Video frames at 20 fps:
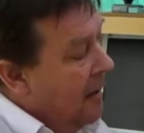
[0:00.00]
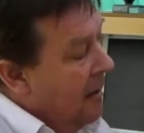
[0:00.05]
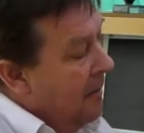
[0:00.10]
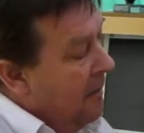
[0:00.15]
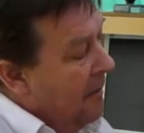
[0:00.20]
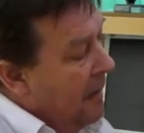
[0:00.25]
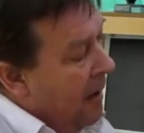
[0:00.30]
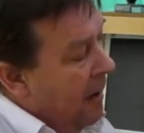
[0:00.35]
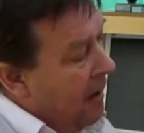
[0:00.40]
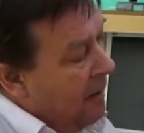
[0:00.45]

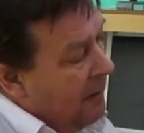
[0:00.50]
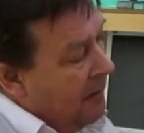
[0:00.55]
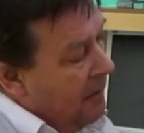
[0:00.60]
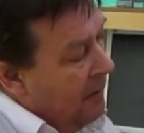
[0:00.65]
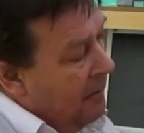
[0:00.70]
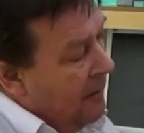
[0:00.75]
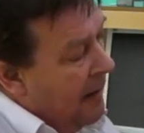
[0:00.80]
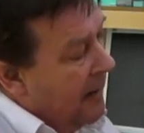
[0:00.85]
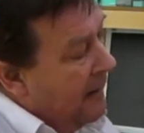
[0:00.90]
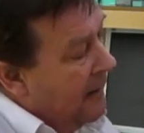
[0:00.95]
But
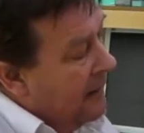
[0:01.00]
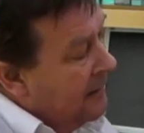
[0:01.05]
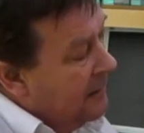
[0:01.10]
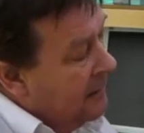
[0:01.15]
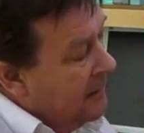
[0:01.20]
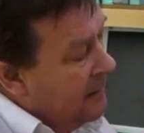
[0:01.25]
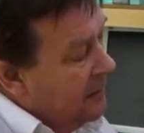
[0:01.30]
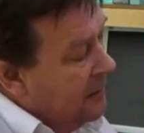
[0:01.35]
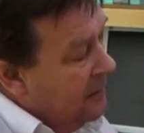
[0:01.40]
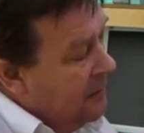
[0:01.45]
Hockney reckons
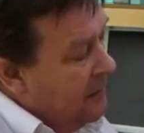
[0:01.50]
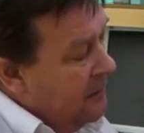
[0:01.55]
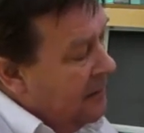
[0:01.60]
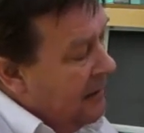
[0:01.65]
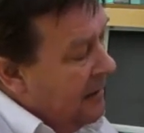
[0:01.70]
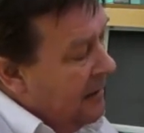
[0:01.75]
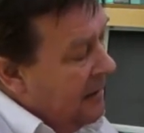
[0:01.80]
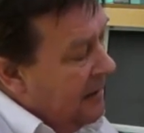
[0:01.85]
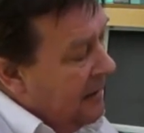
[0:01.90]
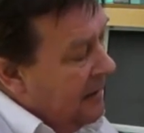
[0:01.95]
this was
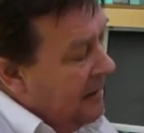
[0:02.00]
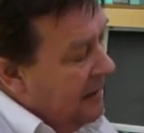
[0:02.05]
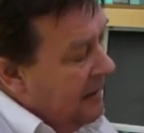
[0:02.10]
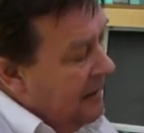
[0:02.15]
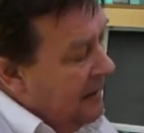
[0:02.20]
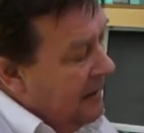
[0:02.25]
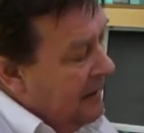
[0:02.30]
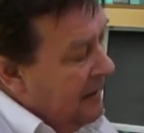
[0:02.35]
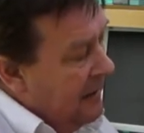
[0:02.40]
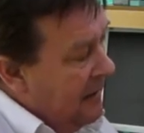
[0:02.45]

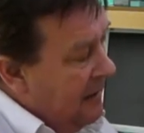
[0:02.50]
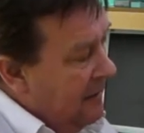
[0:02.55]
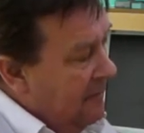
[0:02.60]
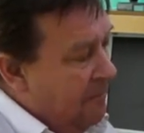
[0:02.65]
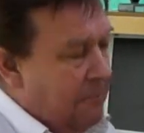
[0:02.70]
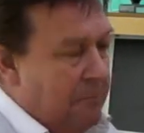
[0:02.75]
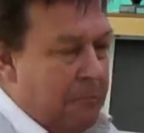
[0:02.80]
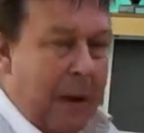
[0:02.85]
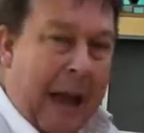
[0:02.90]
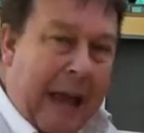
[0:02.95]
the
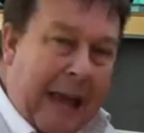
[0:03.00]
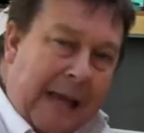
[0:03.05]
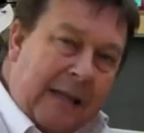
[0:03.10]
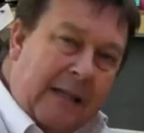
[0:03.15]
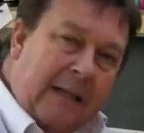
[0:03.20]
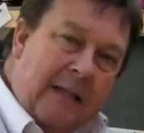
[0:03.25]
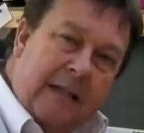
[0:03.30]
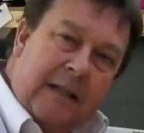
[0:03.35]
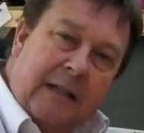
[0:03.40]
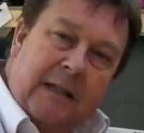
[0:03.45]

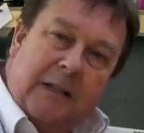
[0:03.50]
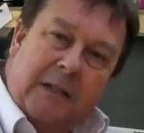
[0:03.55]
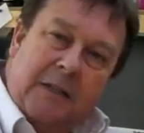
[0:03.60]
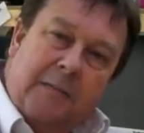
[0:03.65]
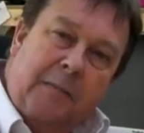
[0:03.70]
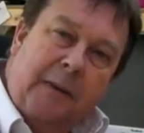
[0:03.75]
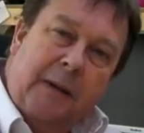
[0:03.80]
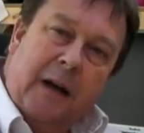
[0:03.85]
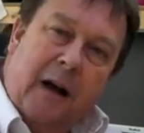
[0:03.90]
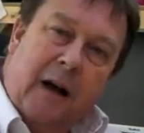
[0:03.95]
basis
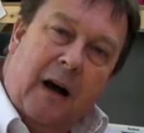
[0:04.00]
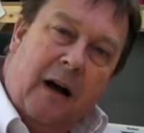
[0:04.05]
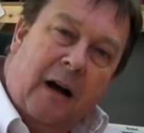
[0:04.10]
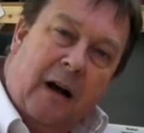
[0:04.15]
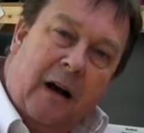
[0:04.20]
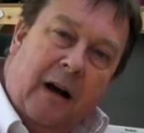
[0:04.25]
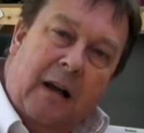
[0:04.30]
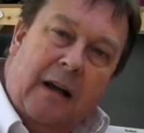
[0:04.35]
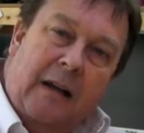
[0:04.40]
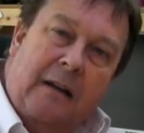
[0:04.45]

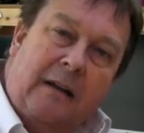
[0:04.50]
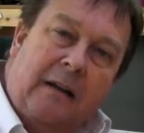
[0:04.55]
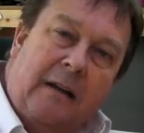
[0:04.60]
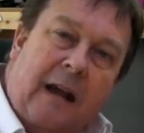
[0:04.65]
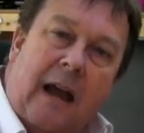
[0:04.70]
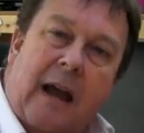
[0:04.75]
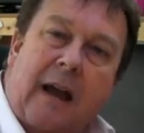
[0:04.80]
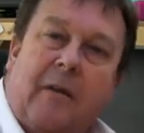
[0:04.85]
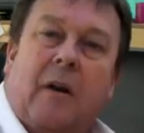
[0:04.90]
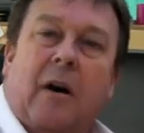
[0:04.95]
behind
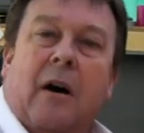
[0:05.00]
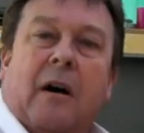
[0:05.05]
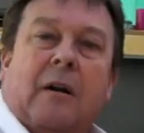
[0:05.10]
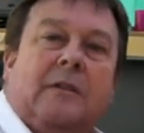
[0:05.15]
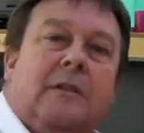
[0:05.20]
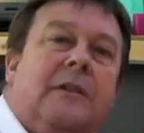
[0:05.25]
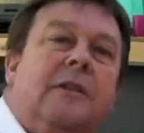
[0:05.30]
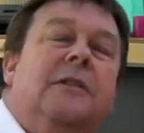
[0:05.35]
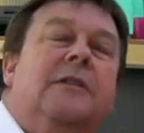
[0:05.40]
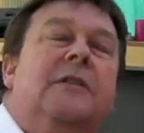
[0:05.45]
how
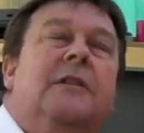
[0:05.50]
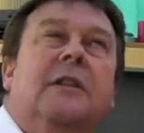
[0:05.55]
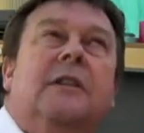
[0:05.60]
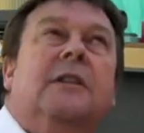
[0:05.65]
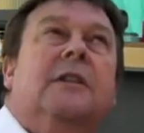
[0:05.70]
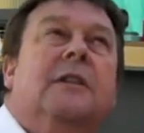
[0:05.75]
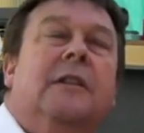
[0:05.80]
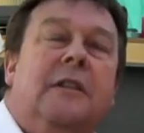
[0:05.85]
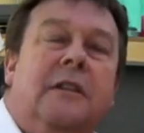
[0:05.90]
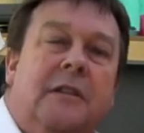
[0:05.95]
artists
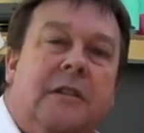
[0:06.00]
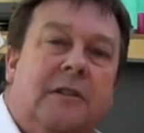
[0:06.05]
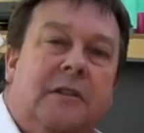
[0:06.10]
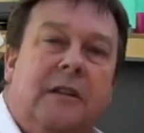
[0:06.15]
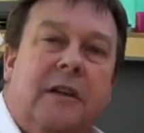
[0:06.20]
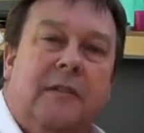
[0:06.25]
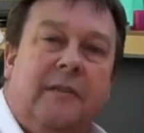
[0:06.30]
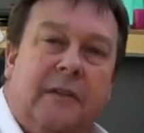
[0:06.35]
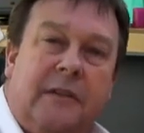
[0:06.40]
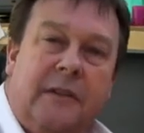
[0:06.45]
suddenly
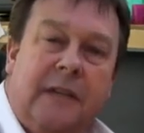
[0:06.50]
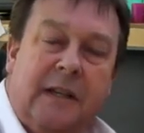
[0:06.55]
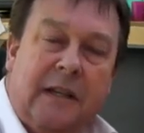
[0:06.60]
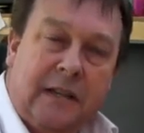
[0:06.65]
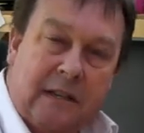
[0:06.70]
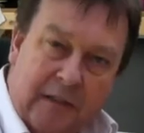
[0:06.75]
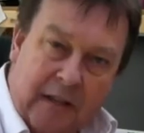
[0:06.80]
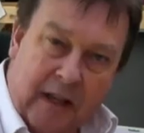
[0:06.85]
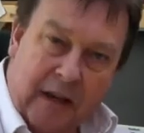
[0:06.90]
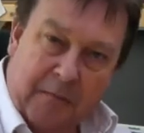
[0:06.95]
discovered
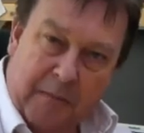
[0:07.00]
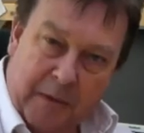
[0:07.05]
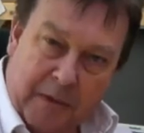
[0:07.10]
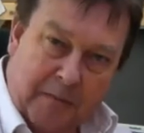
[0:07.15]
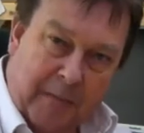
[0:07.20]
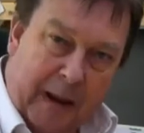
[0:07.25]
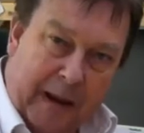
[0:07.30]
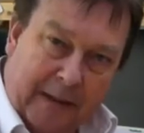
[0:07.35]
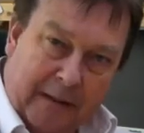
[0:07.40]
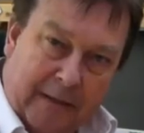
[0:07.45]
things like
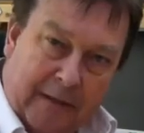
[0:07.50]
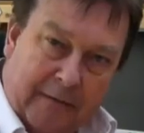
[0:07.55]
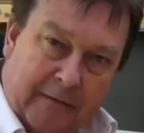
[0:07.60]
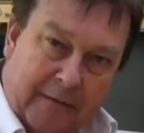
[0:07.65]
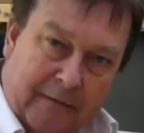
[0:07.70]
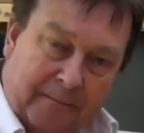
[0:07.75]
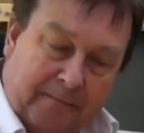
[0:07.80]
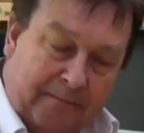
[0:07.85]
perspective.